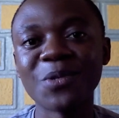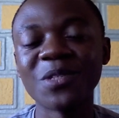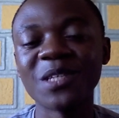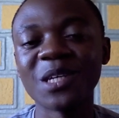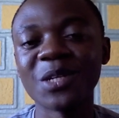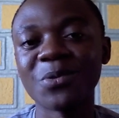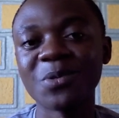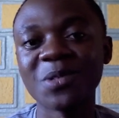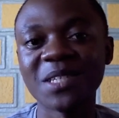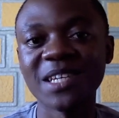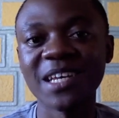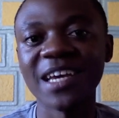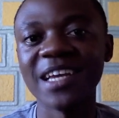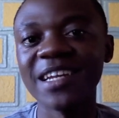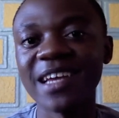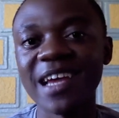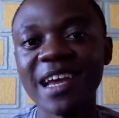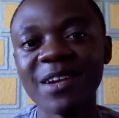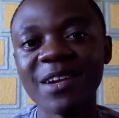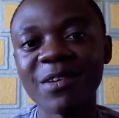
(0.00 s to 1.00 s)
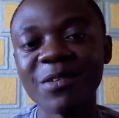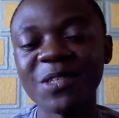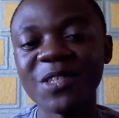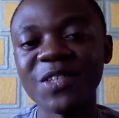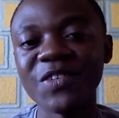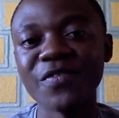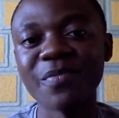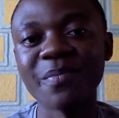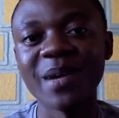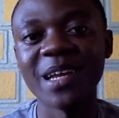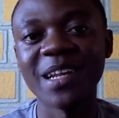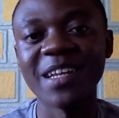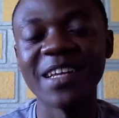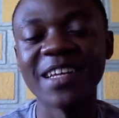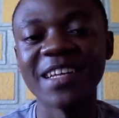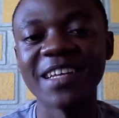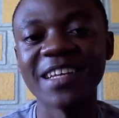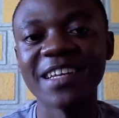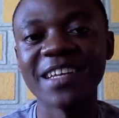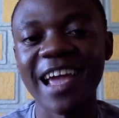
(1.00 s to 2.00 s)
users to send and receive money,
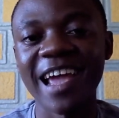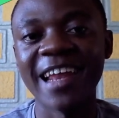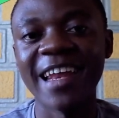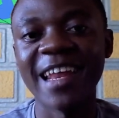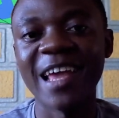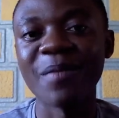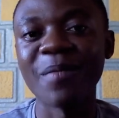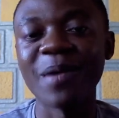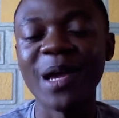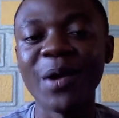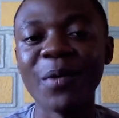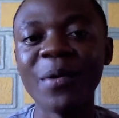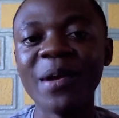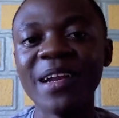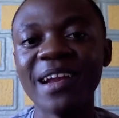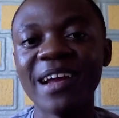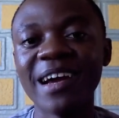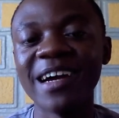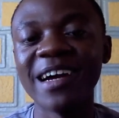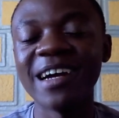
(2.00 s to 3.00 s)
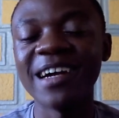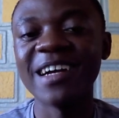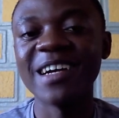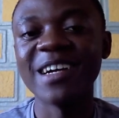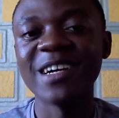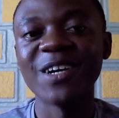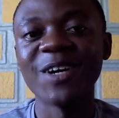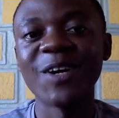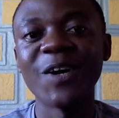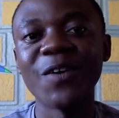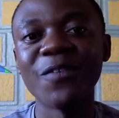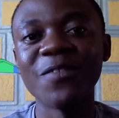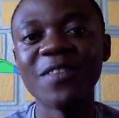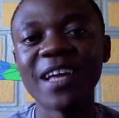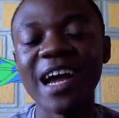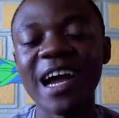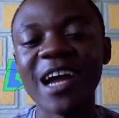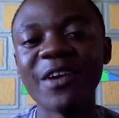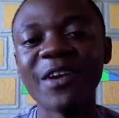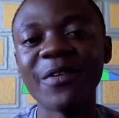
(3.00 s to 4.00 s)
and I'm a winner of
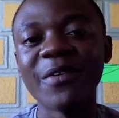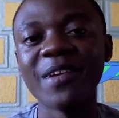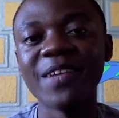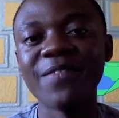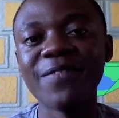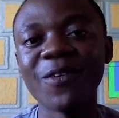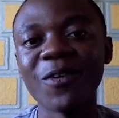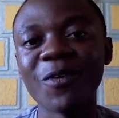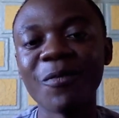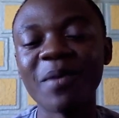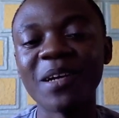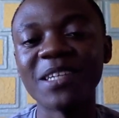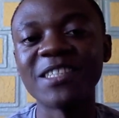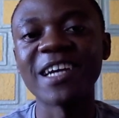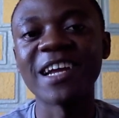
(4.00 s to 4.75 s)
the Android Developer